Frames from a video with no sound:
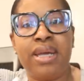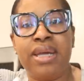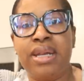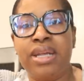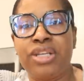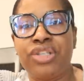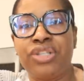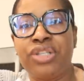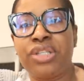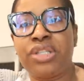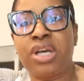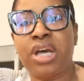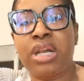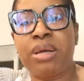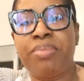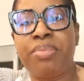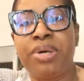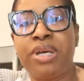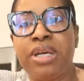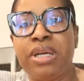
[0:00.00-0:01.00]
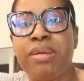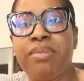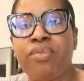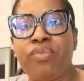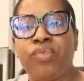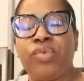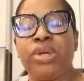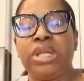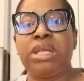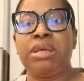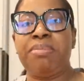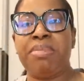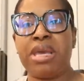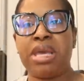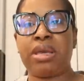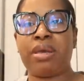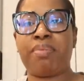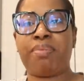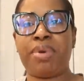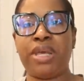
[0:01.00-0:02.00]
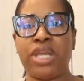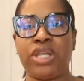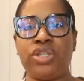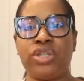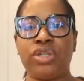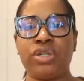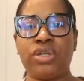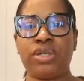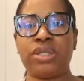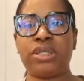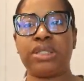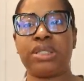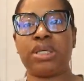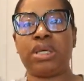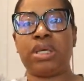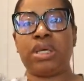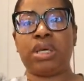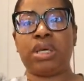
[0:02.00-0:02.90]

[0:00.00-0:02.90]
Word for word: And then she's gonna put really big pictures